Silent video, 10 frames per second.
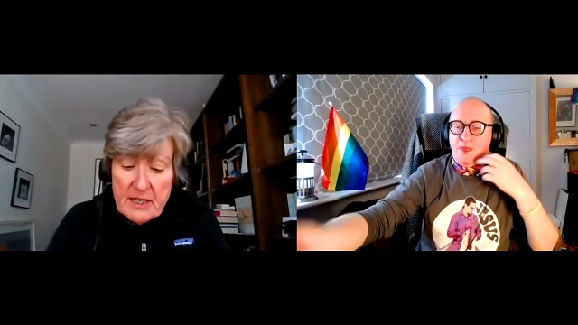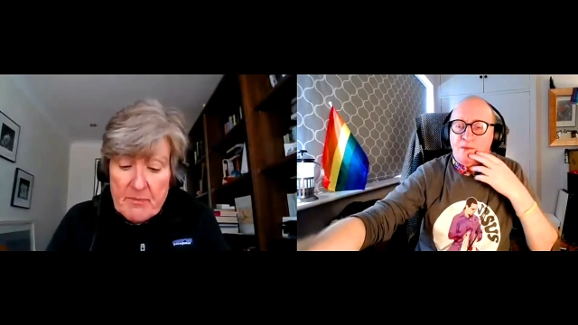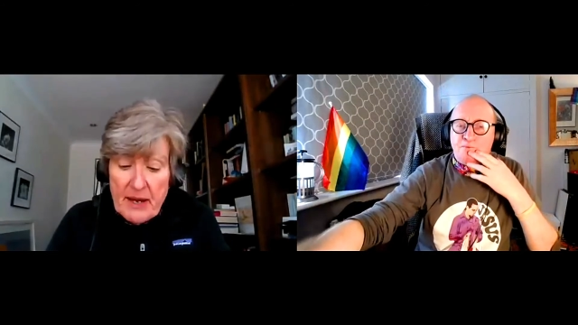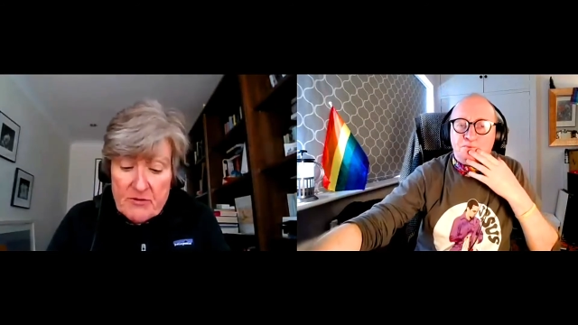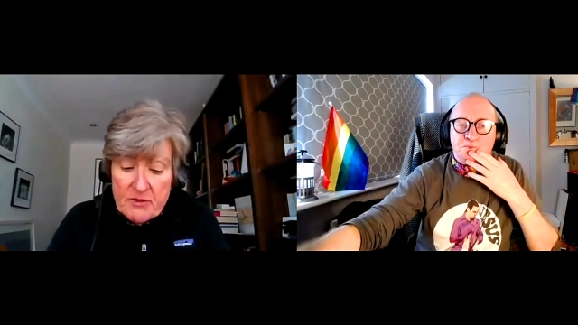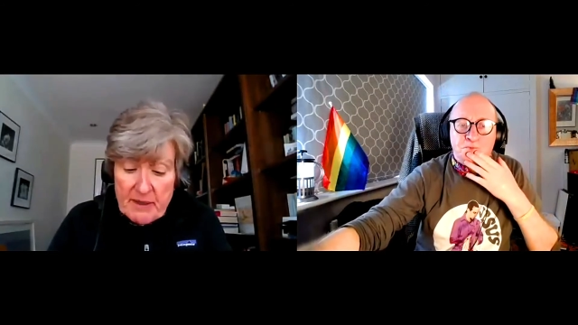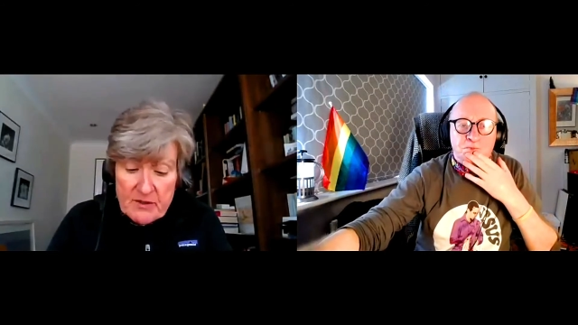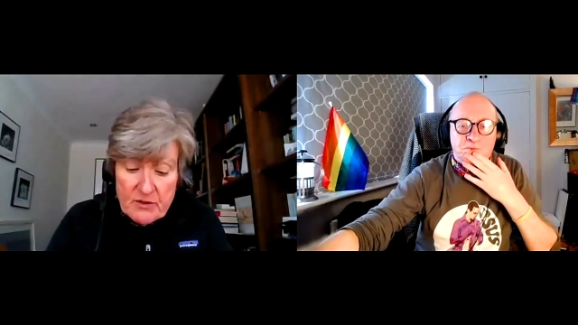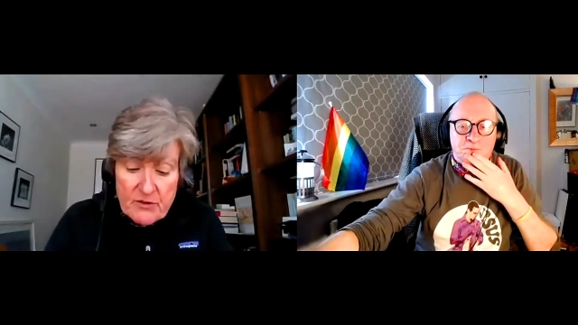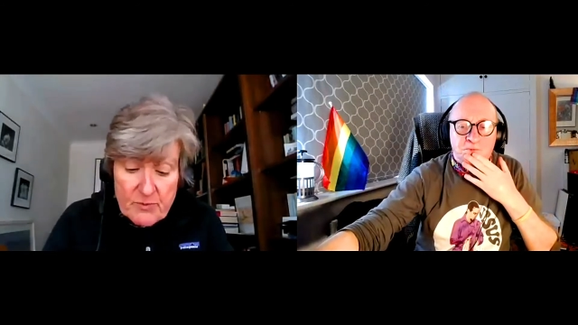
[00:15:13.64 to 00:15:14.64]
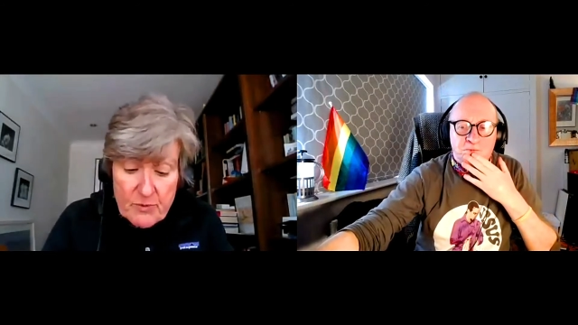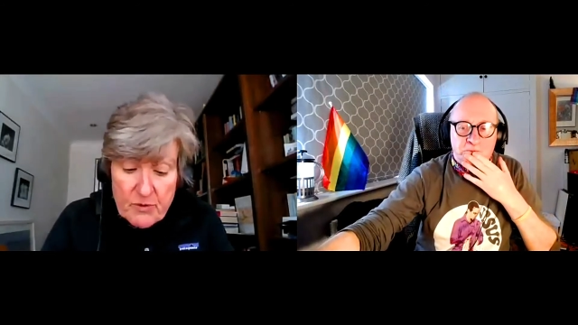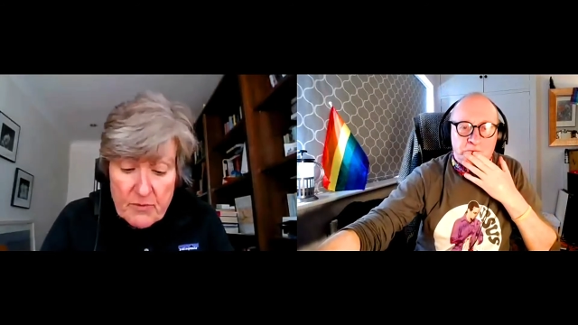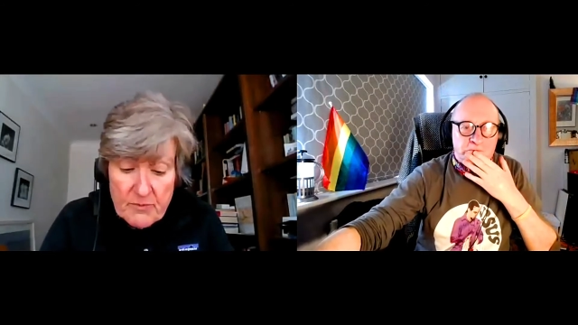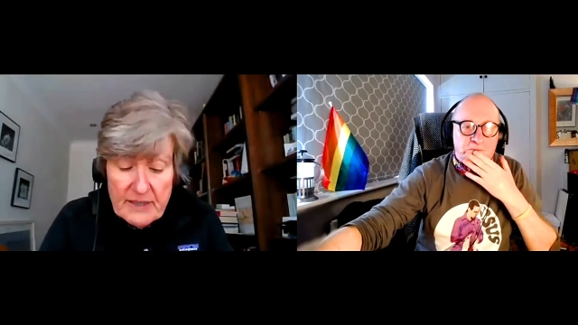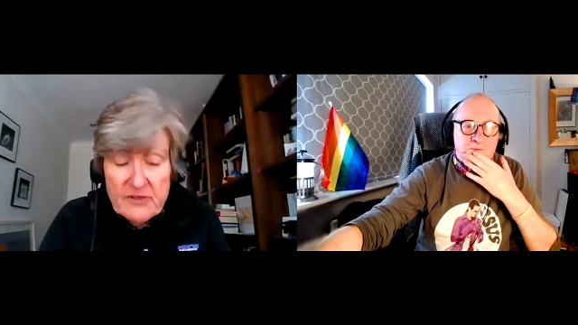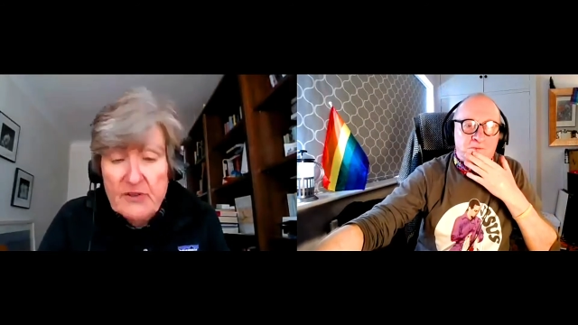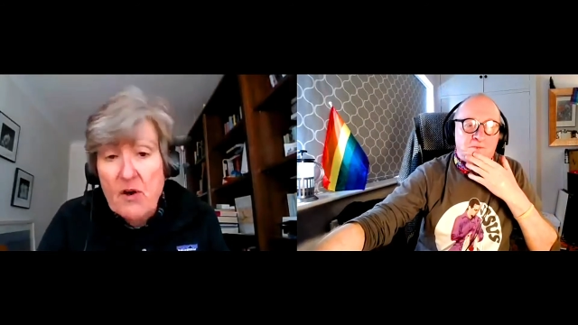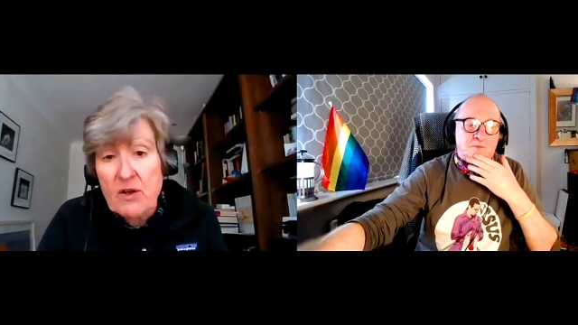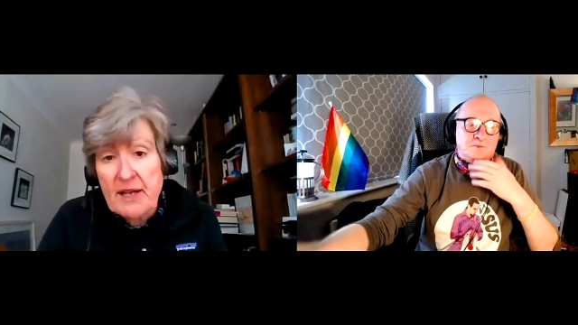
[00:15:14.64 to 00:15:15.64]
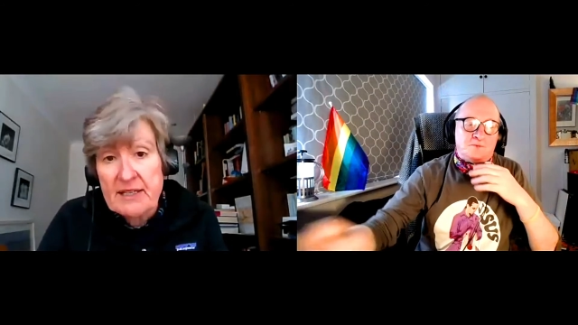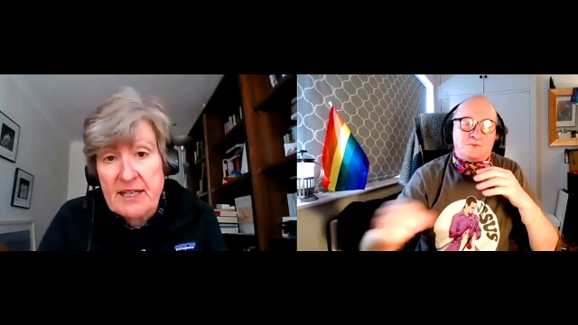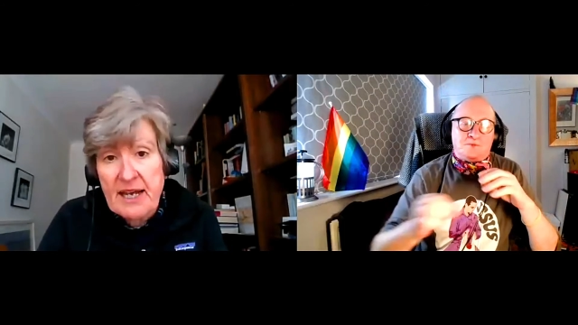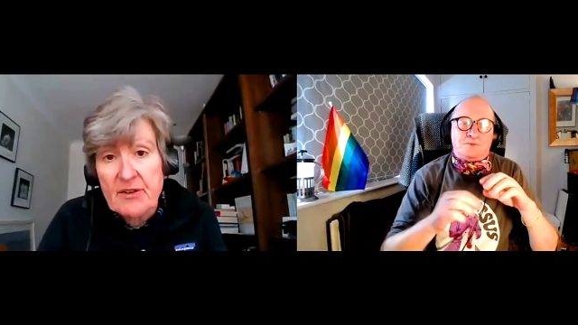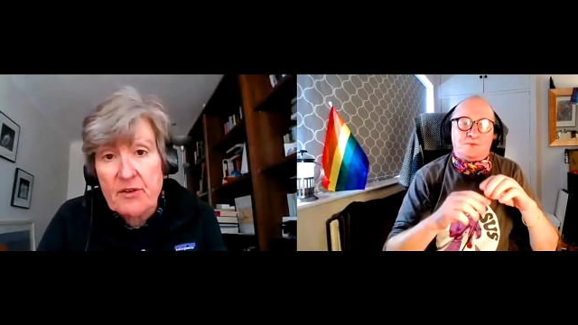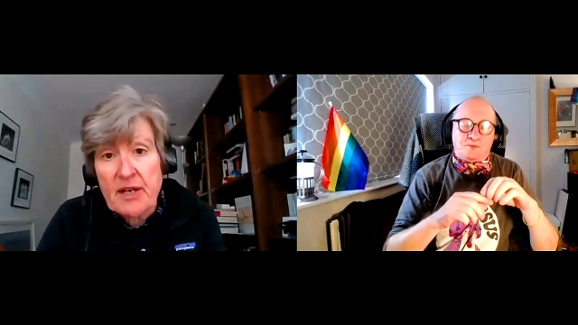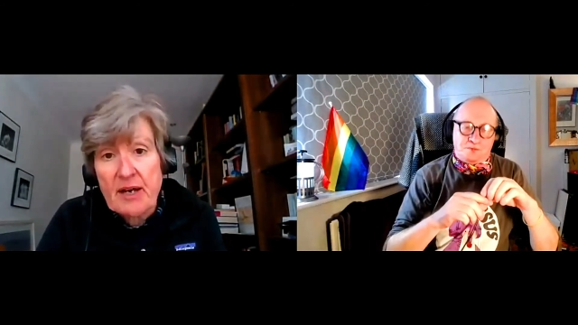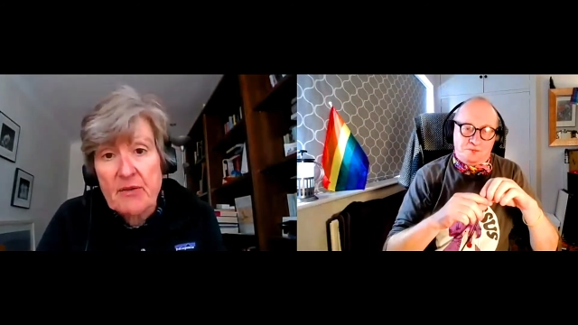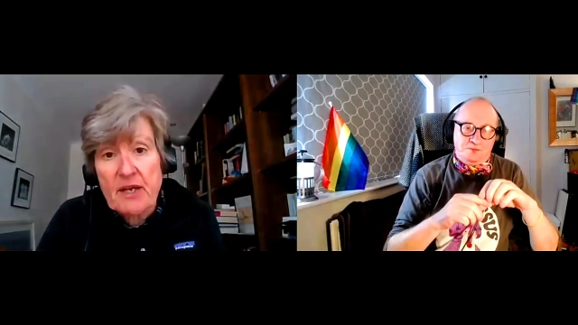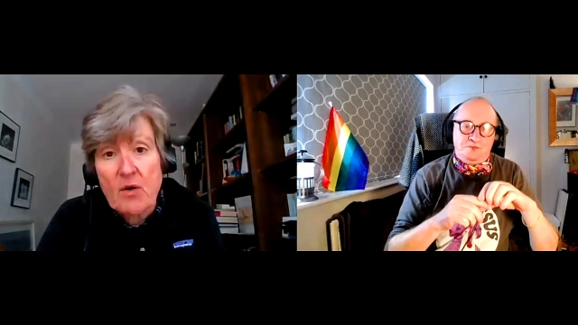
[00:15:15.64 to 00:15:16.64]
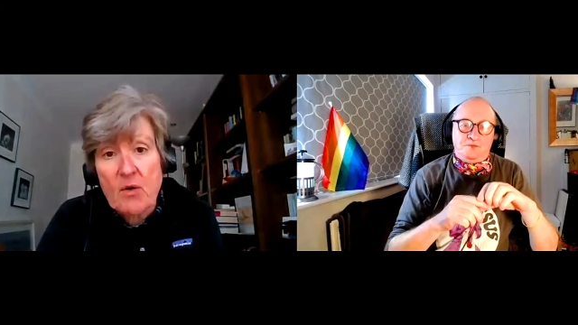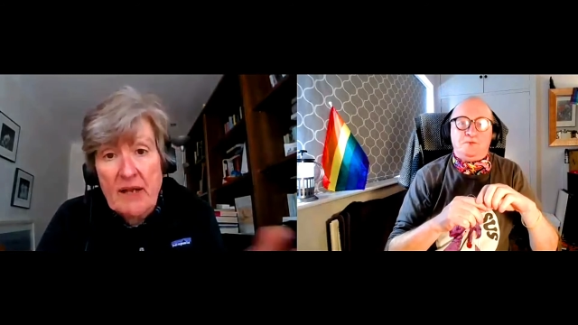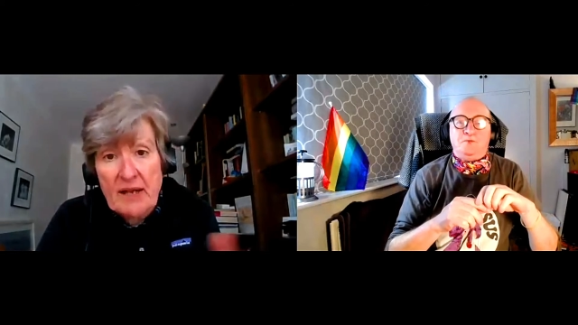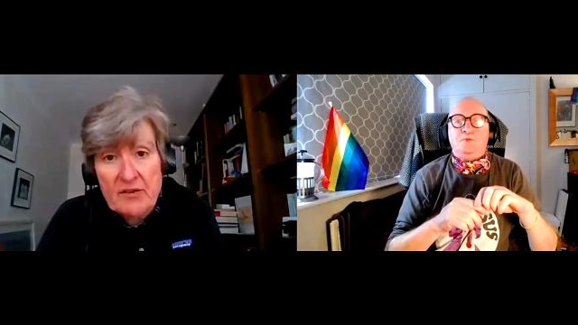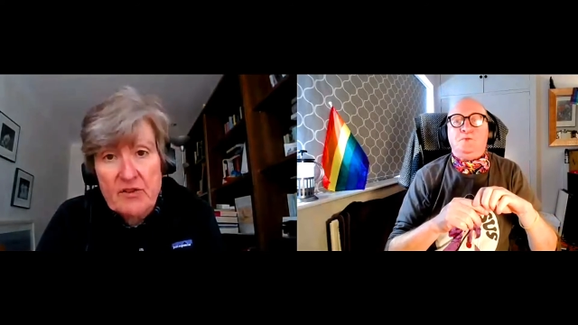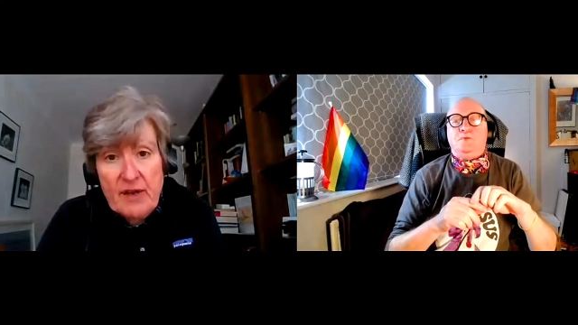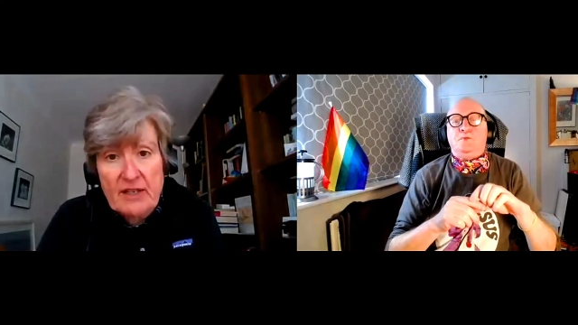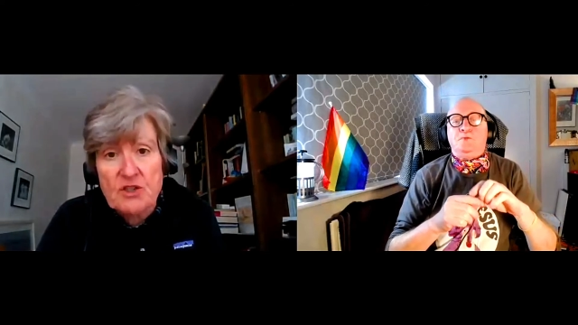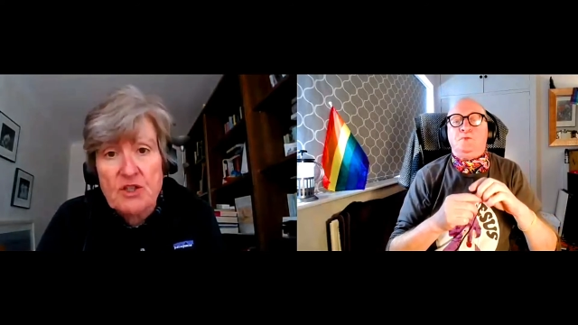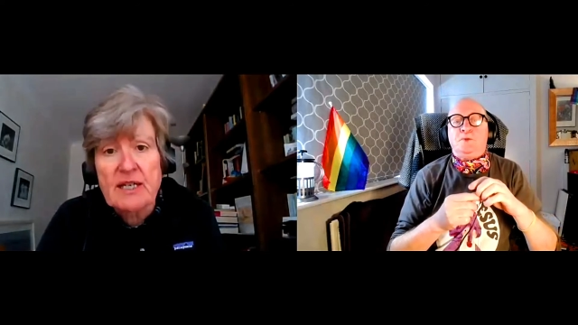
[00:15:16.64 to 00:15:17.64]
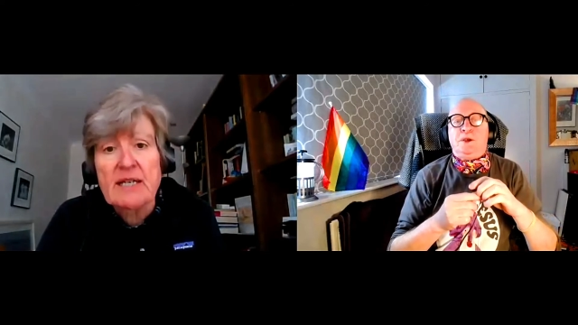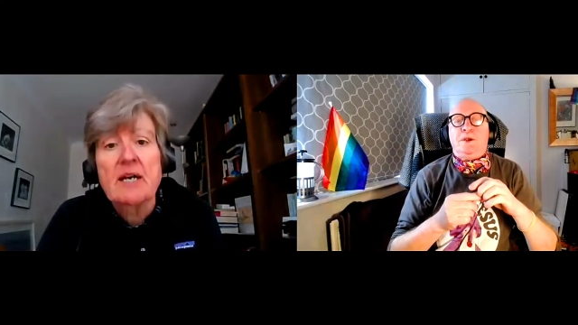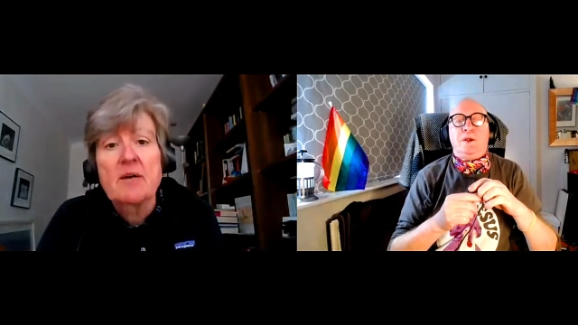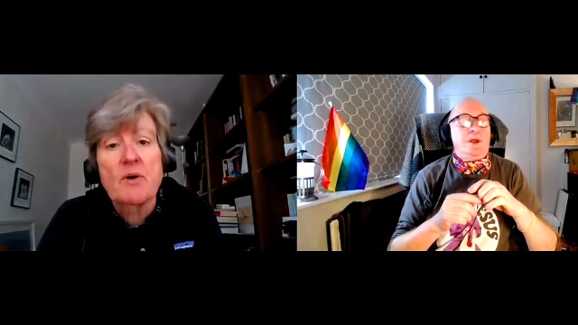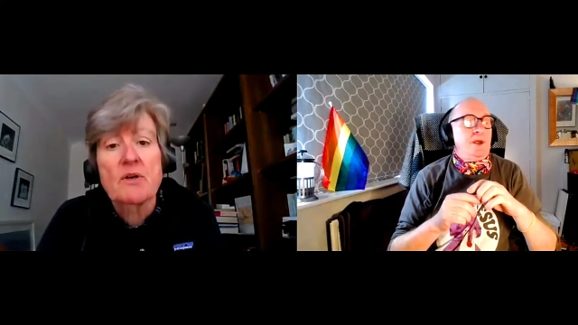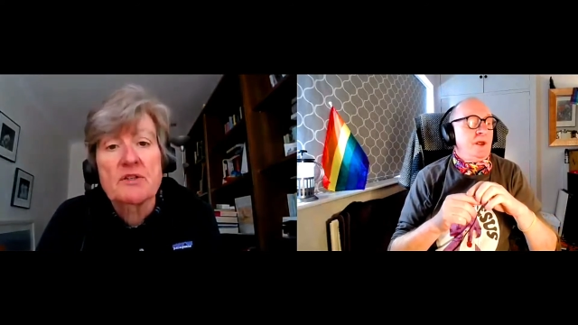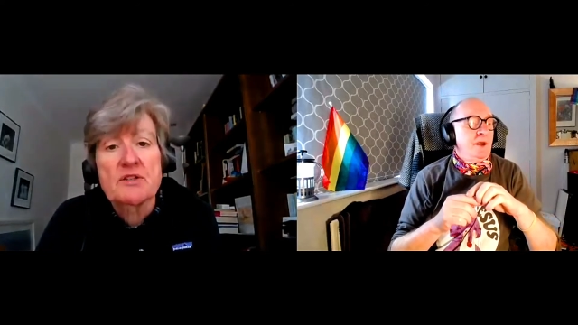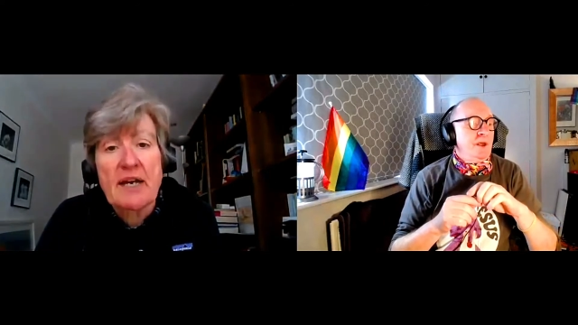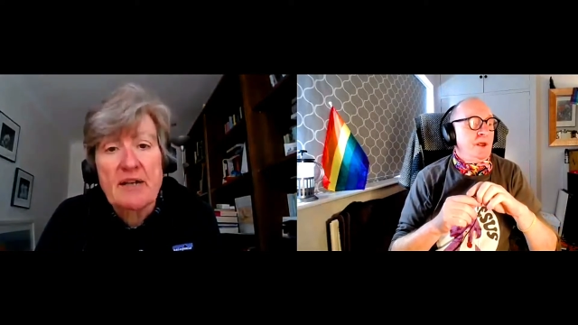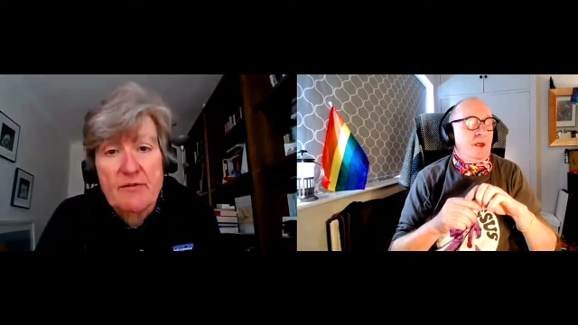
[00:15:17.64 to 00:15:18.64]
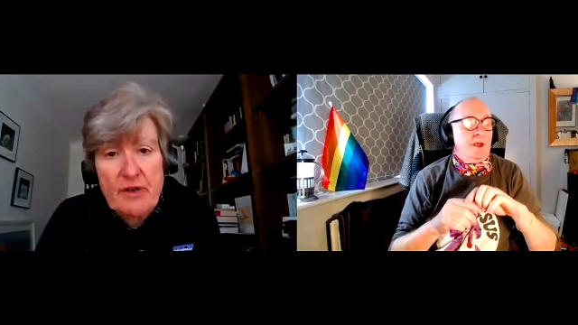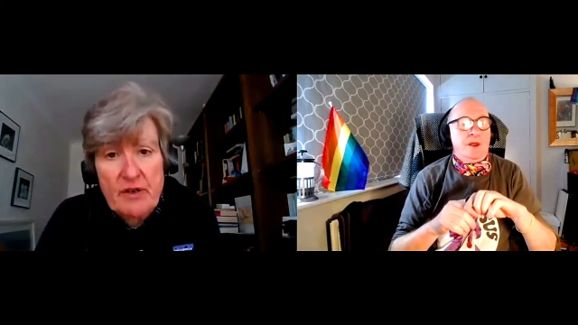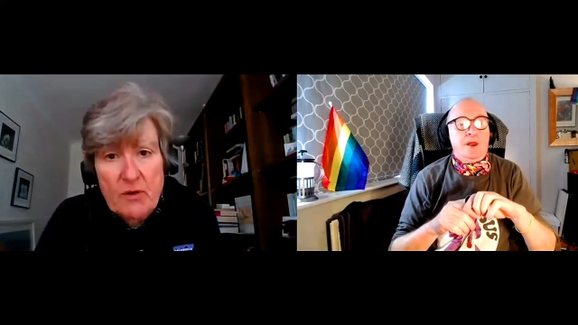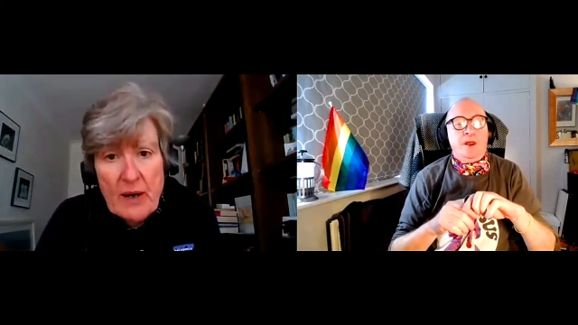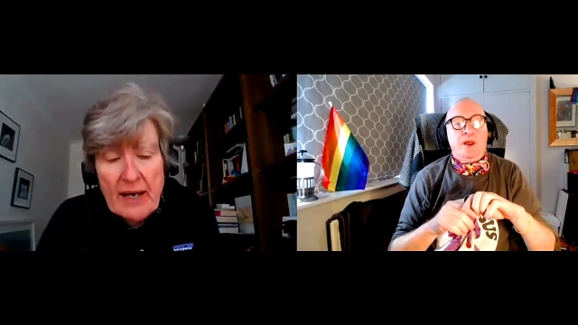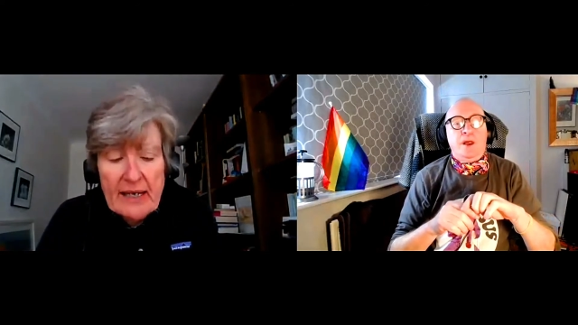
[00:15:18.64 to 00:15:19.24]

Speaker 1: Patrick McDonagh's book brings all that together and how they coalesced eventually brought it together very well.